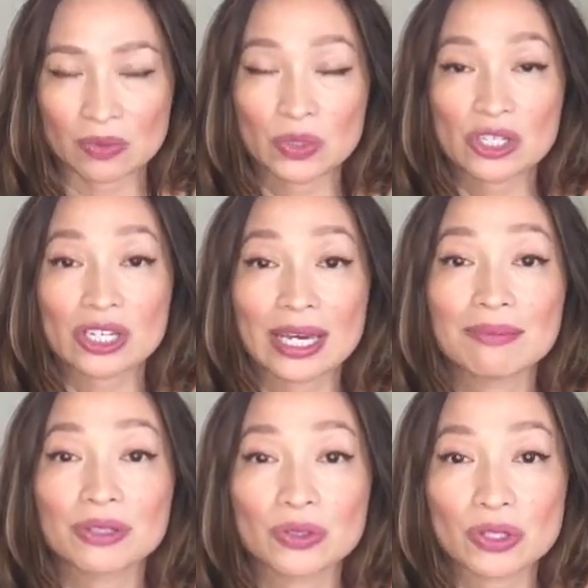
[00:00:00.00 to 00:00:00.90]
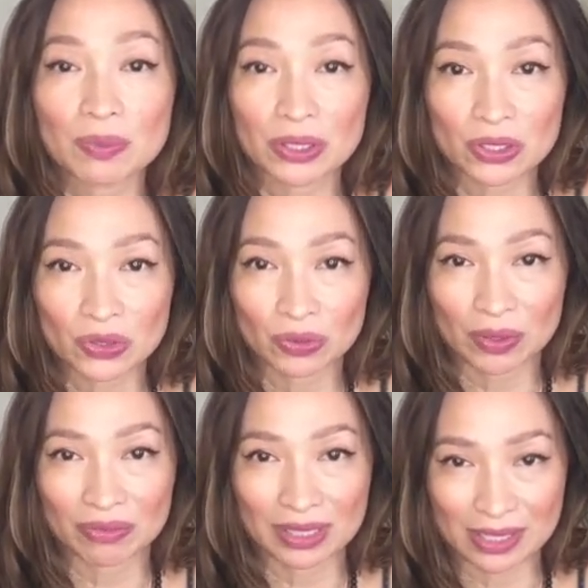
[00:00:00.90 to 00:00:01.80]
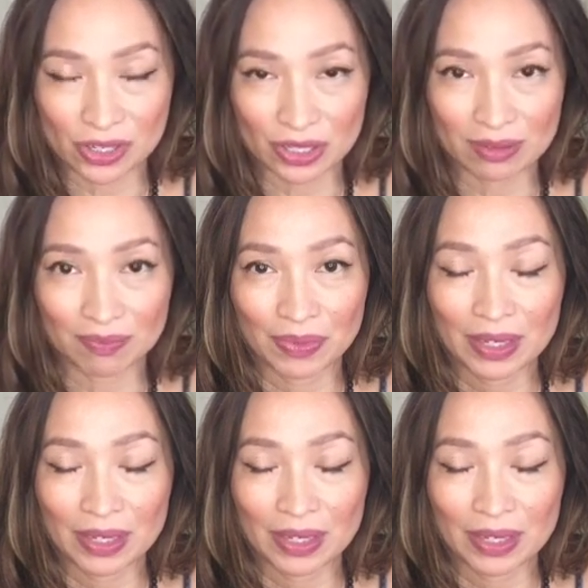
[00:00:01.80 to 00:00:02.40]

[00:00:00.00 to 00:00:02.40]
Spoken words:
which came through spiritual revelation,